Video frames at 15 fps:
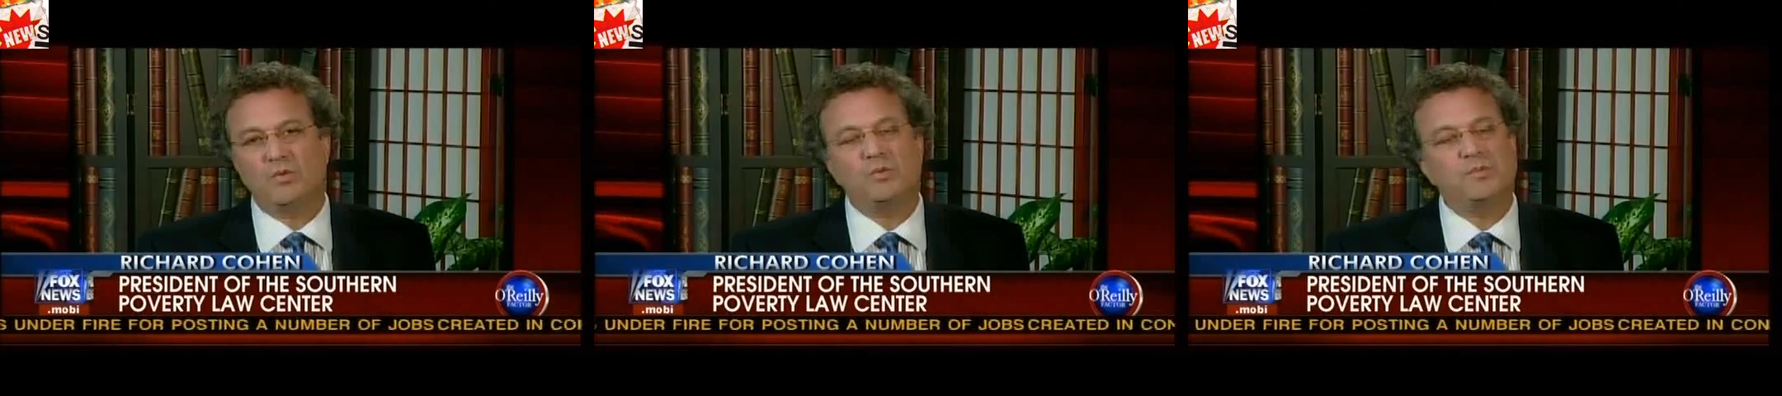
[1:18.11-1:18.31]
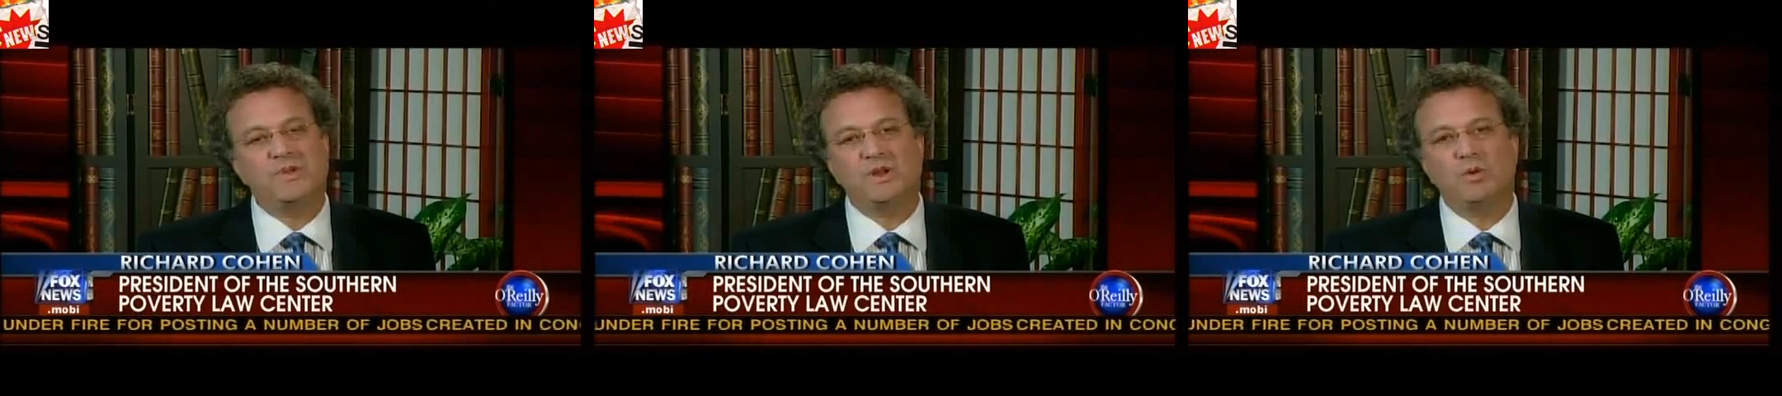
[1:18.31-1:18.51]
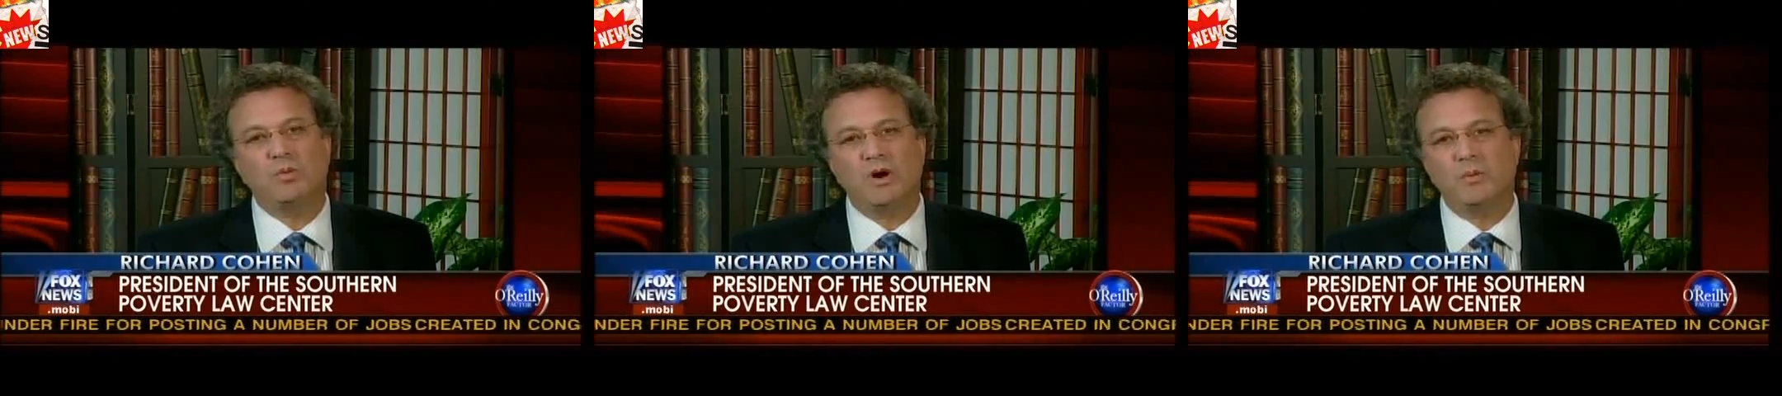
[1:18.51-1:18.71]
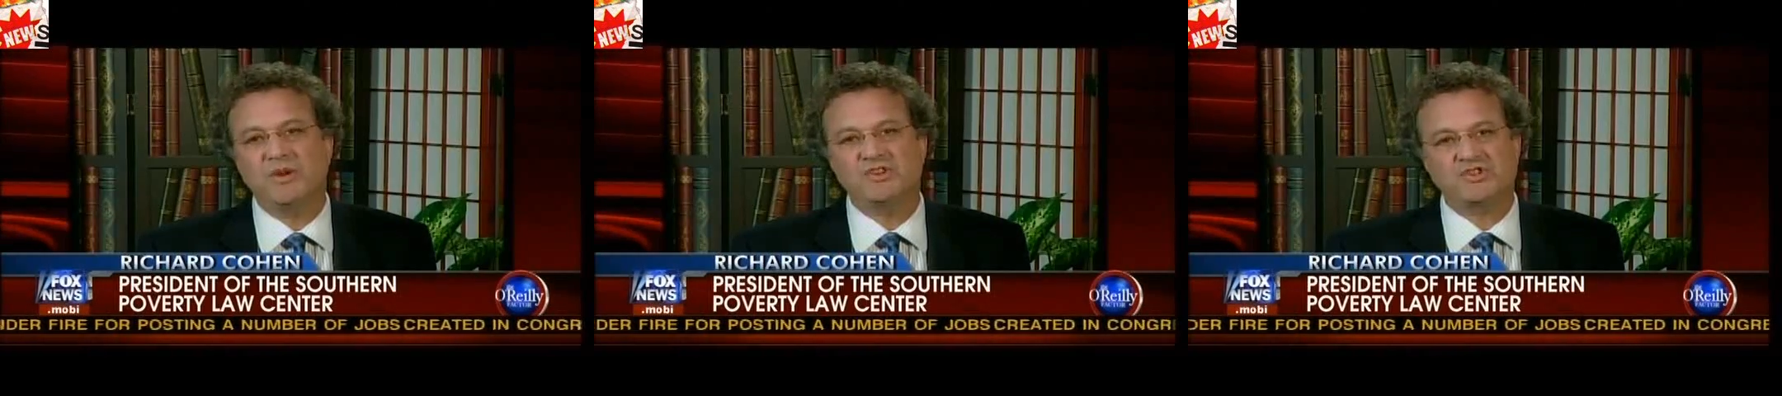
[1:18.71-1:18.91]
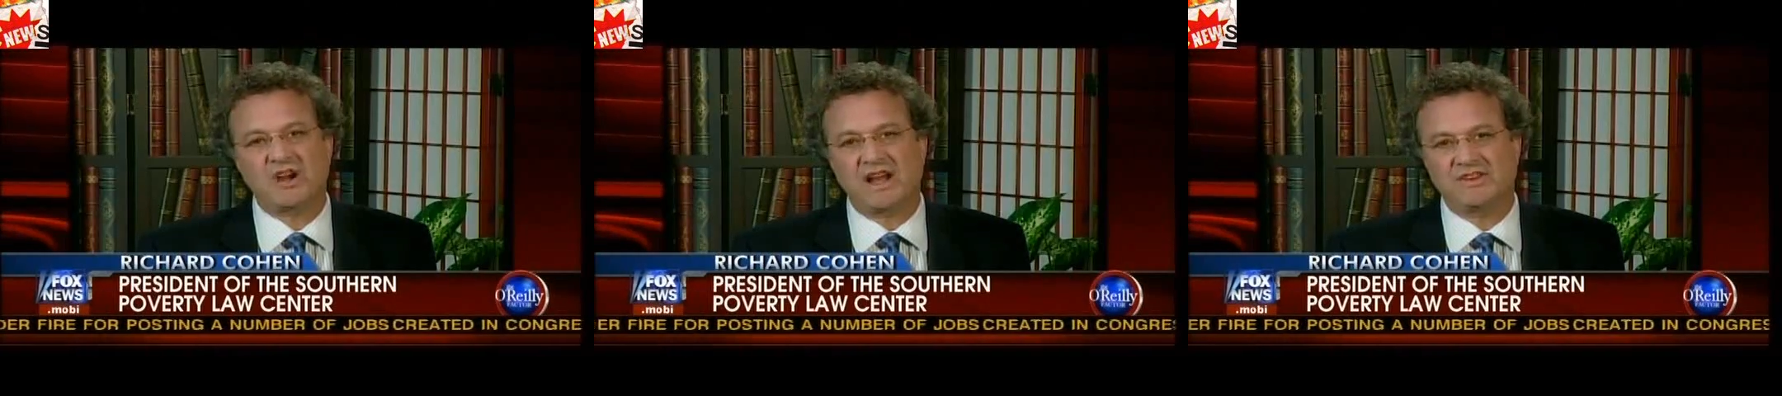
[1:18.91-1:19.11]
Well, Bill, what
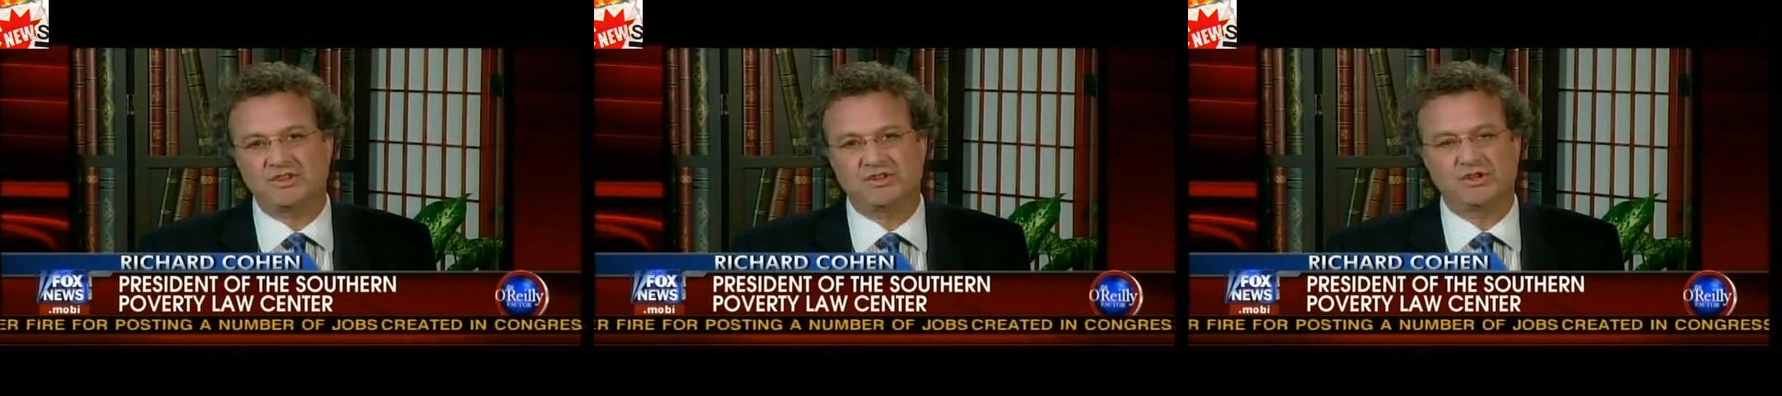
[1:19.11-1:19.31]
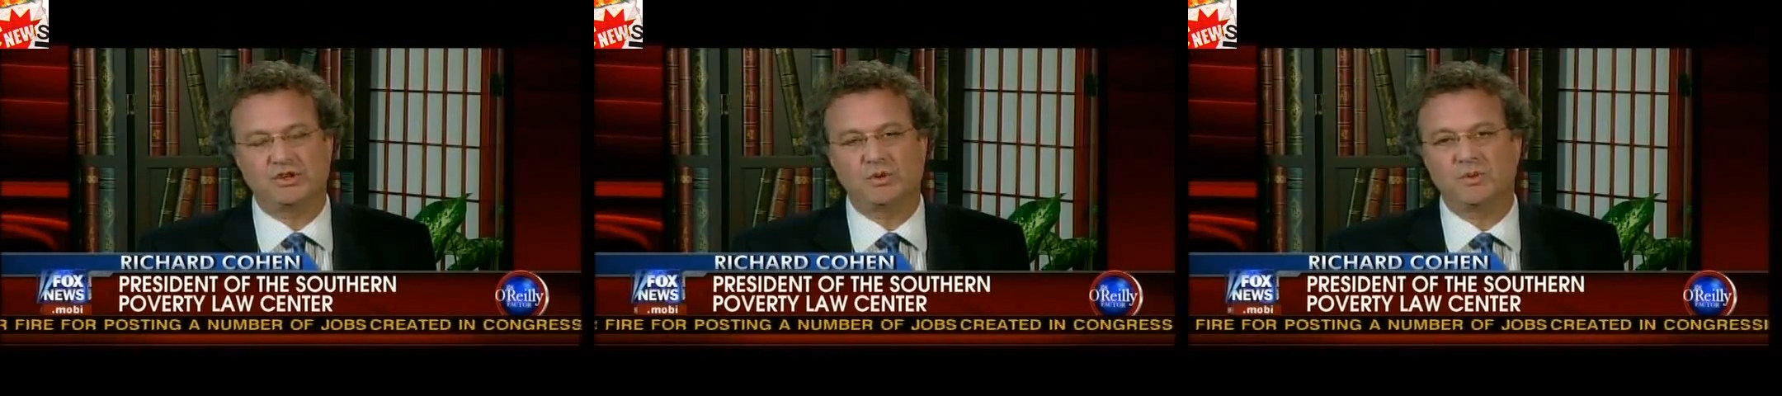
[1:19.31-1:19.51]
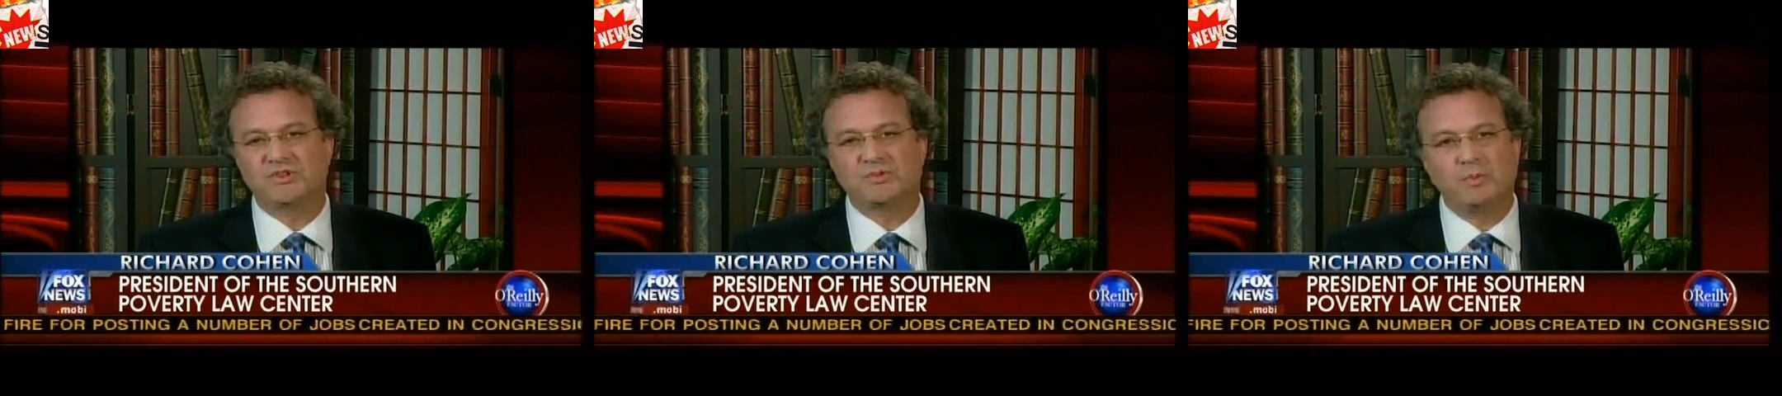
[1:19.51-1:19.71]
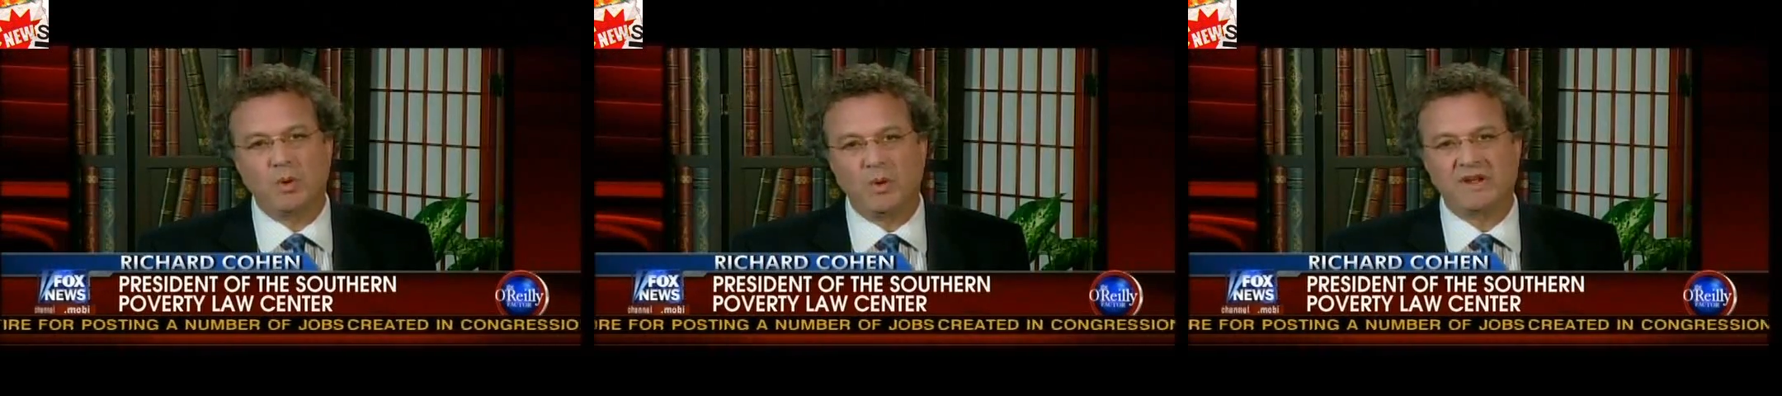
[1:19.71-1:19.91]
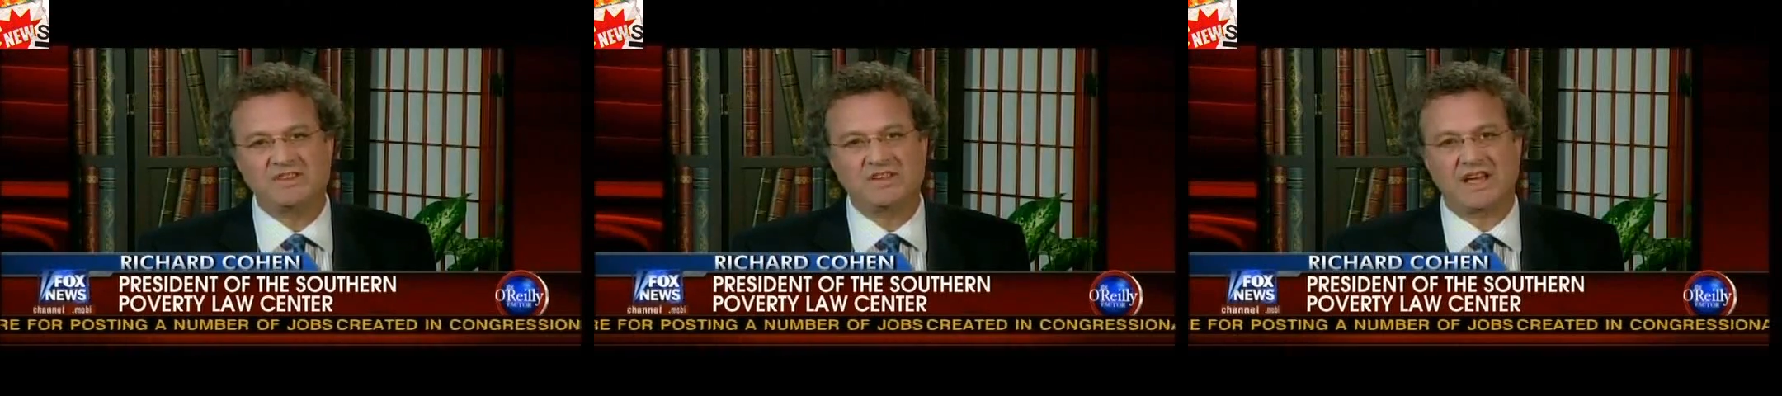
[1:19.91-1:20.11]
we tried to do was
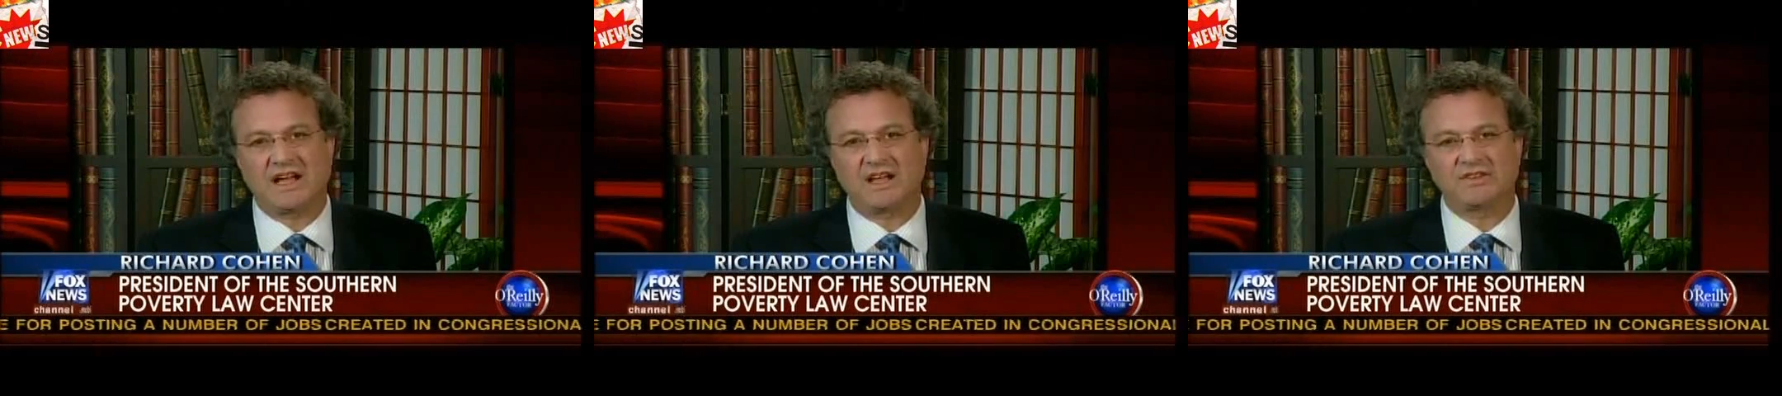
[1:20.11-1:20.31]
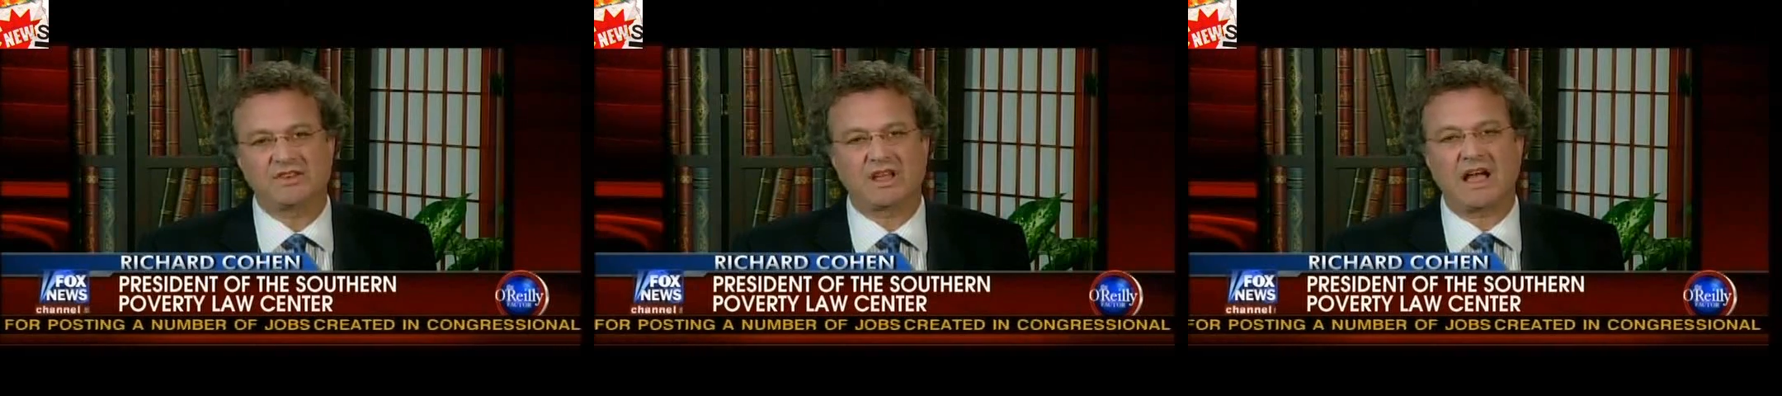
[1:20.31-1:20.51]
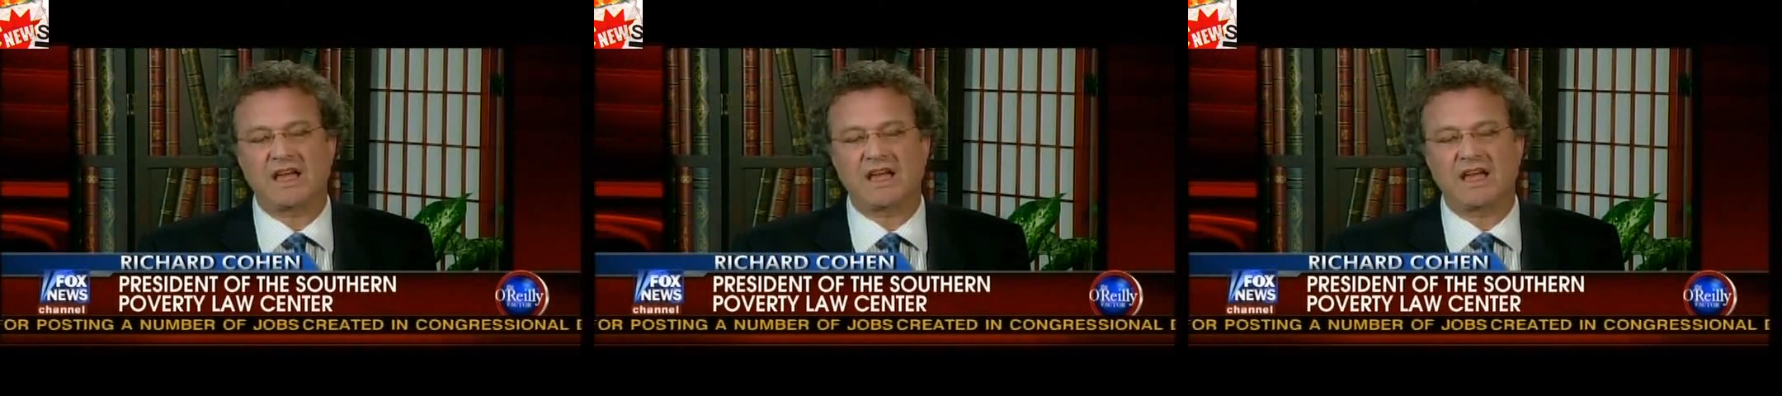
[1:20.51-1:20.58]
point out